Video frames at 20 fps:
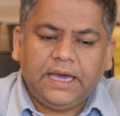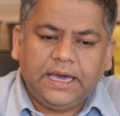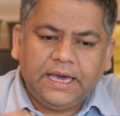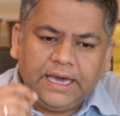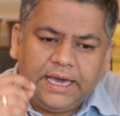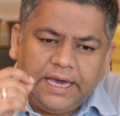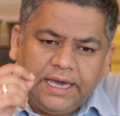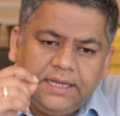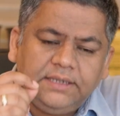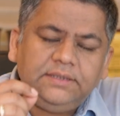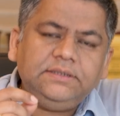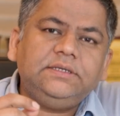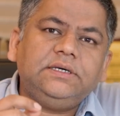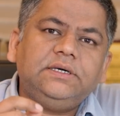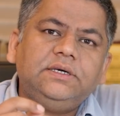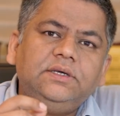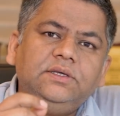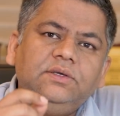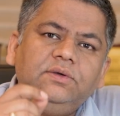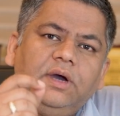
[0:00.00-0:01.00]
and
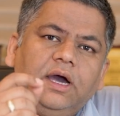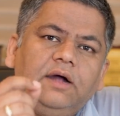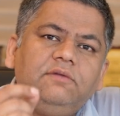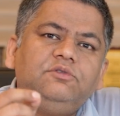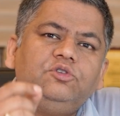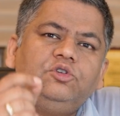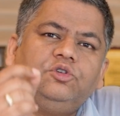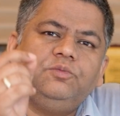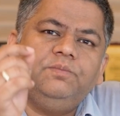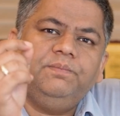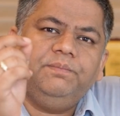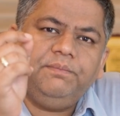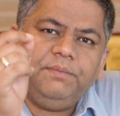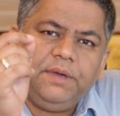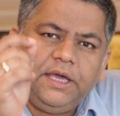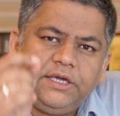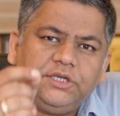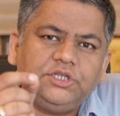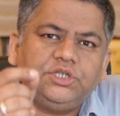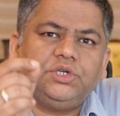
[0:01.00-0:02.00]
you have to
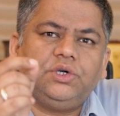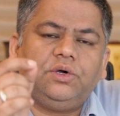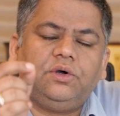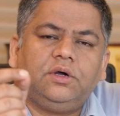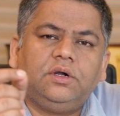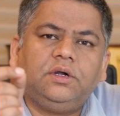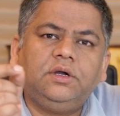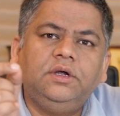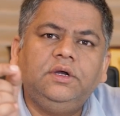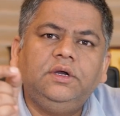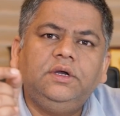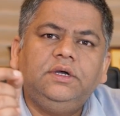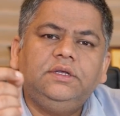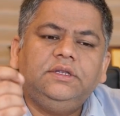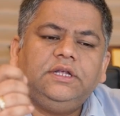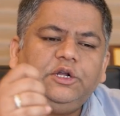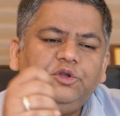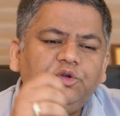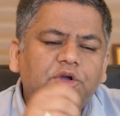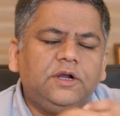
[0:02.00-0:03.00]
make sure
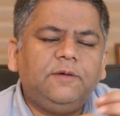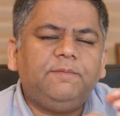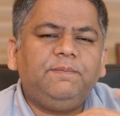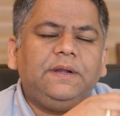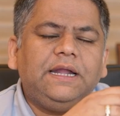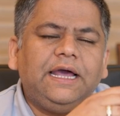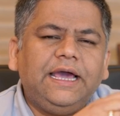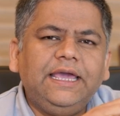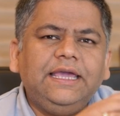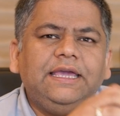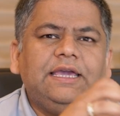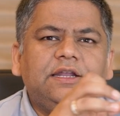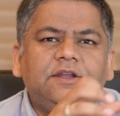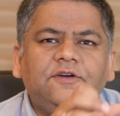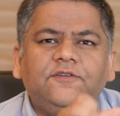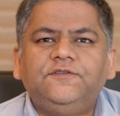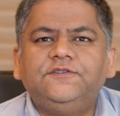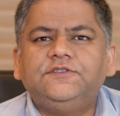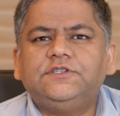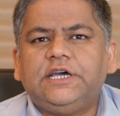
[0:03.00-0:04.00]
that you are applying
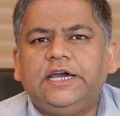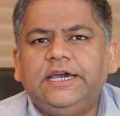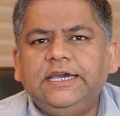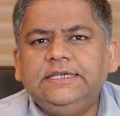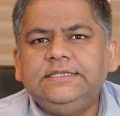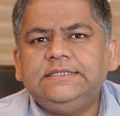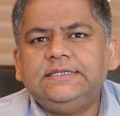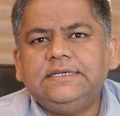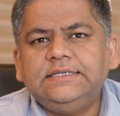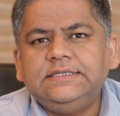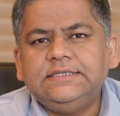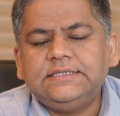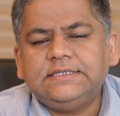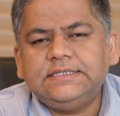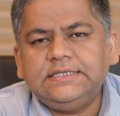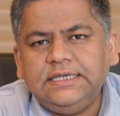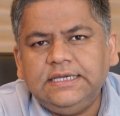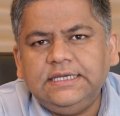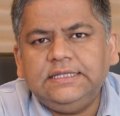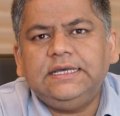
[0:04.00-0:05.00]
enough science and
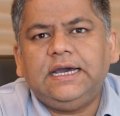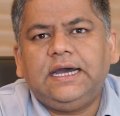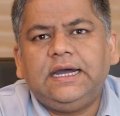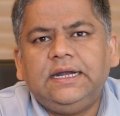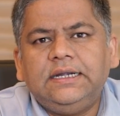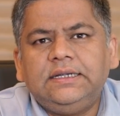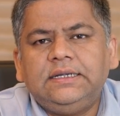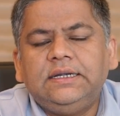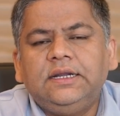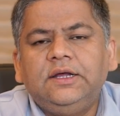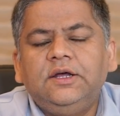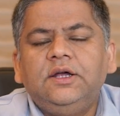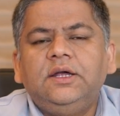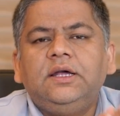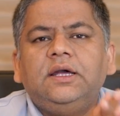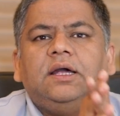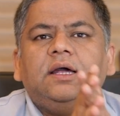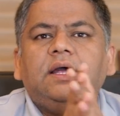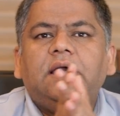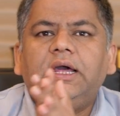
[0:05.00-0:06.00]
see that
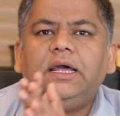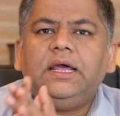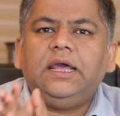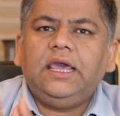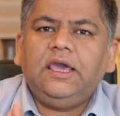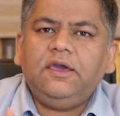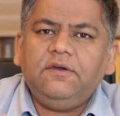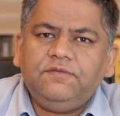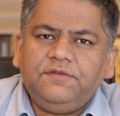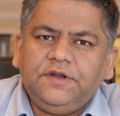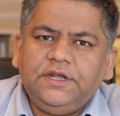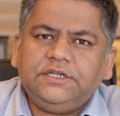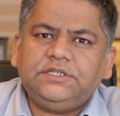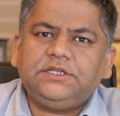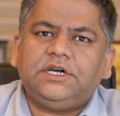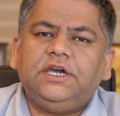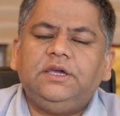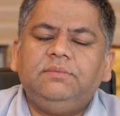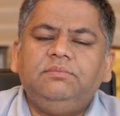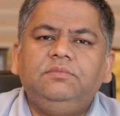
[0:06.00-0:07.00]
every
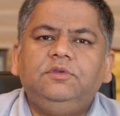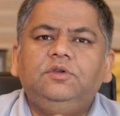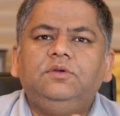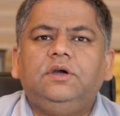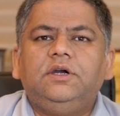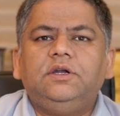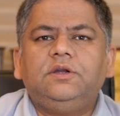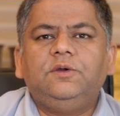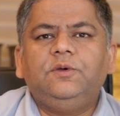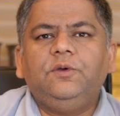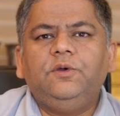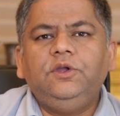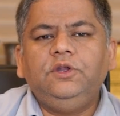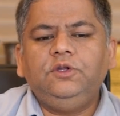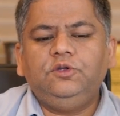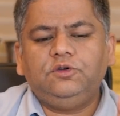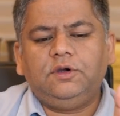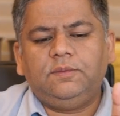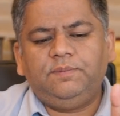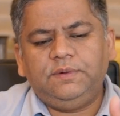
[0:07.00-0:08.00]
time you are
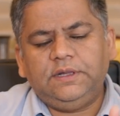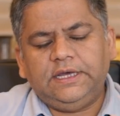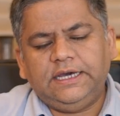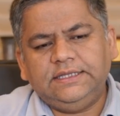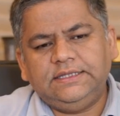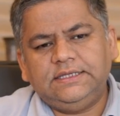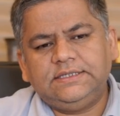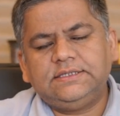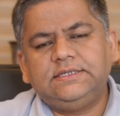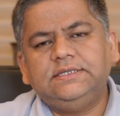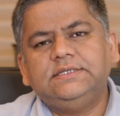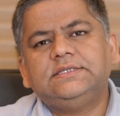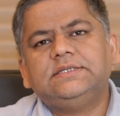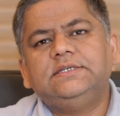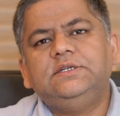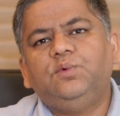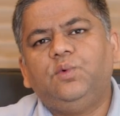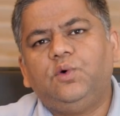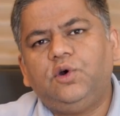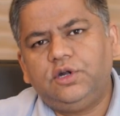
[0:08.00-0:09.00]
going to apply this risk
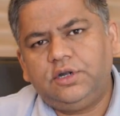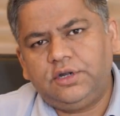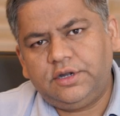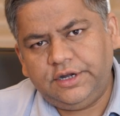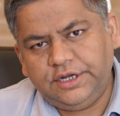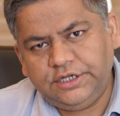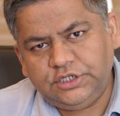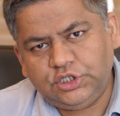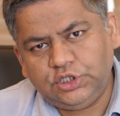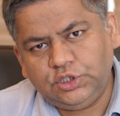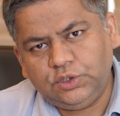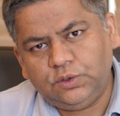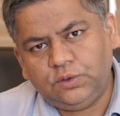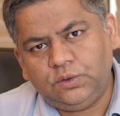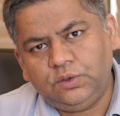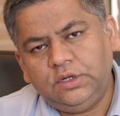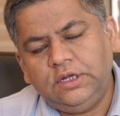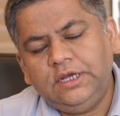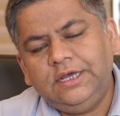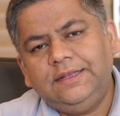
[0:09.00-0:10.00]
reward
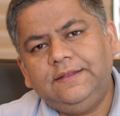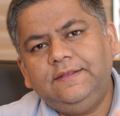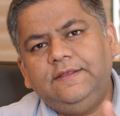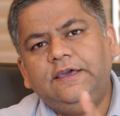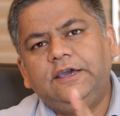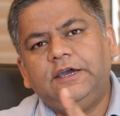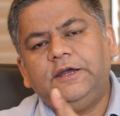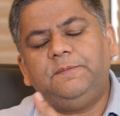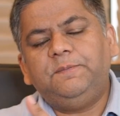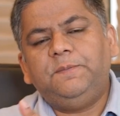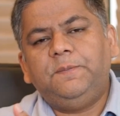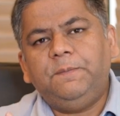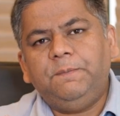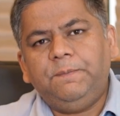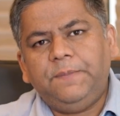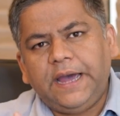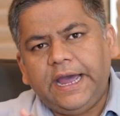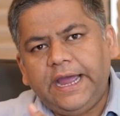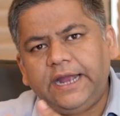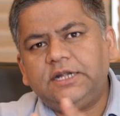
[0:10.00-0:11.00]
ratio, they are
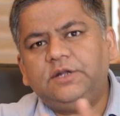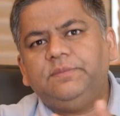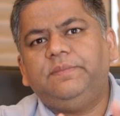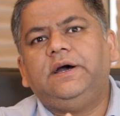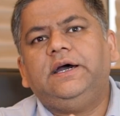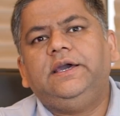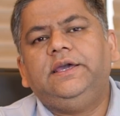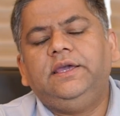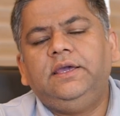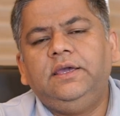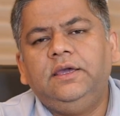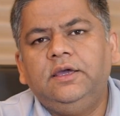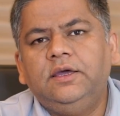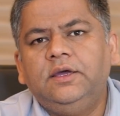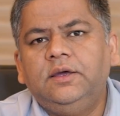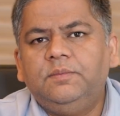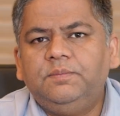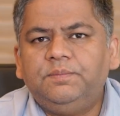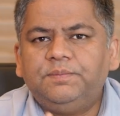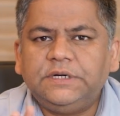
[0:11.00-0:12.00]
backed by
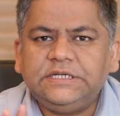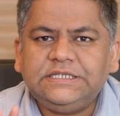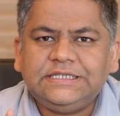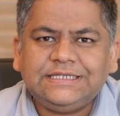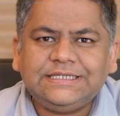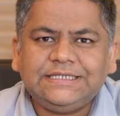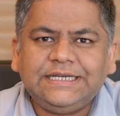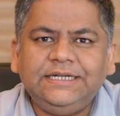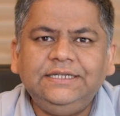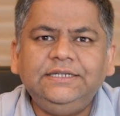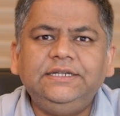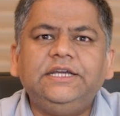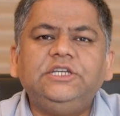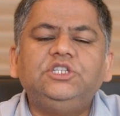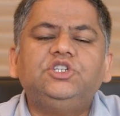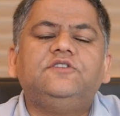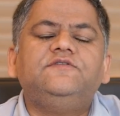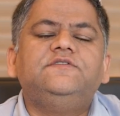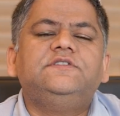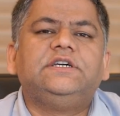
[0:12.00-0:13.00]

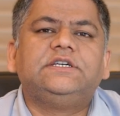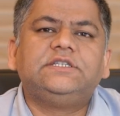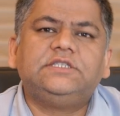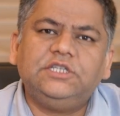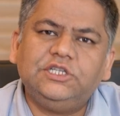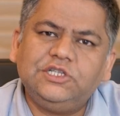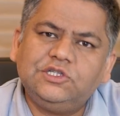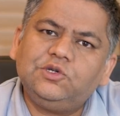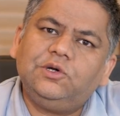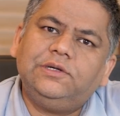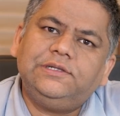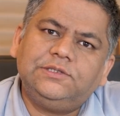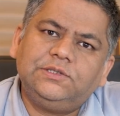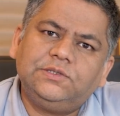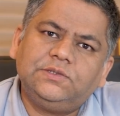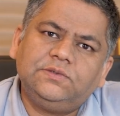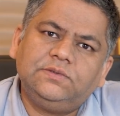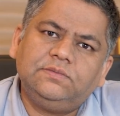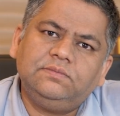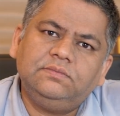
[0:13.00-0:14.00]
percentage of success
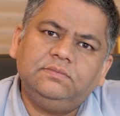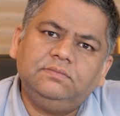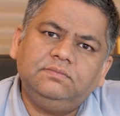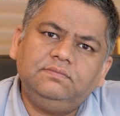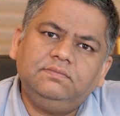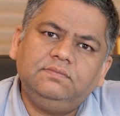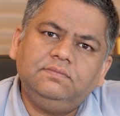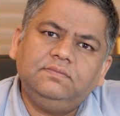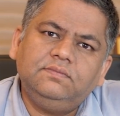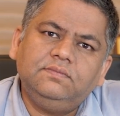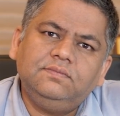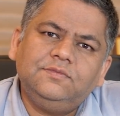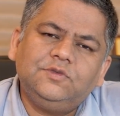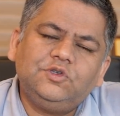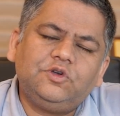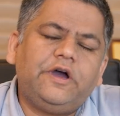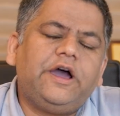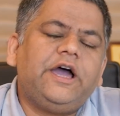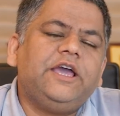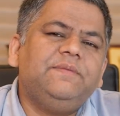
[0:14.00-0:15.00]
also.
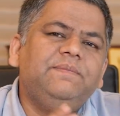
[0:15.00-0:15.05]
So I